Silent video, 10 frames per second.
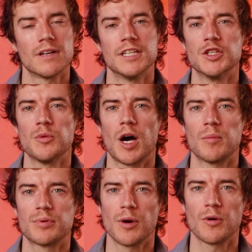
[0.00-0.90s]
and do you
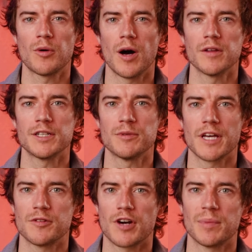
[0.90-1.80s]
want pro quality
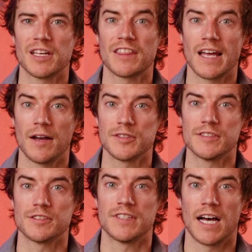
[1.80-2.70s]
without dropping
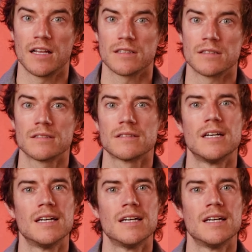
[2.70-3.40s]
thousands of dollars,